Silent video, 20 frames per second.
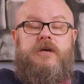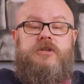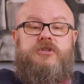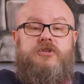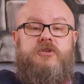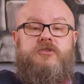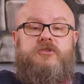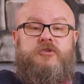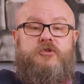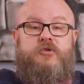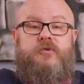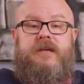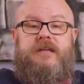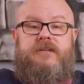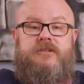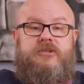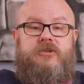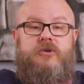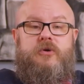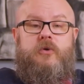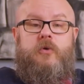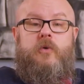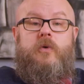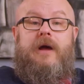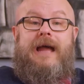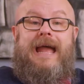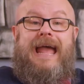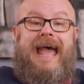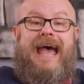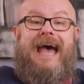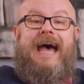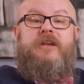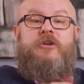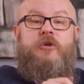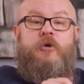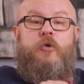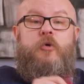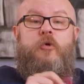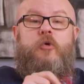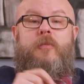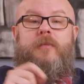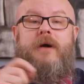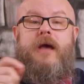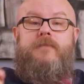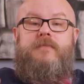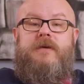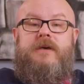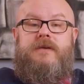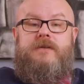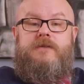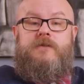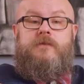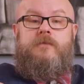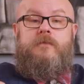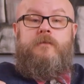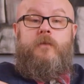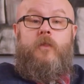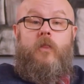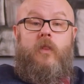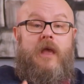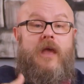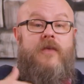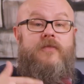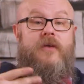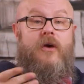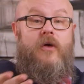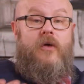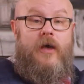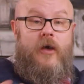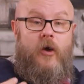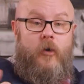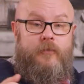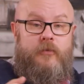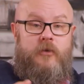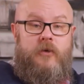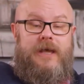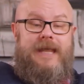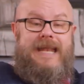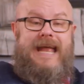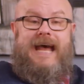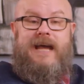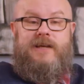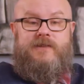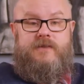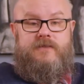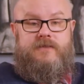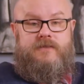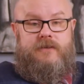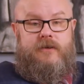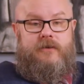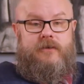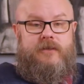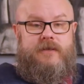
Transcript: just tweet to at Google My Biz, and they'll help you get access to your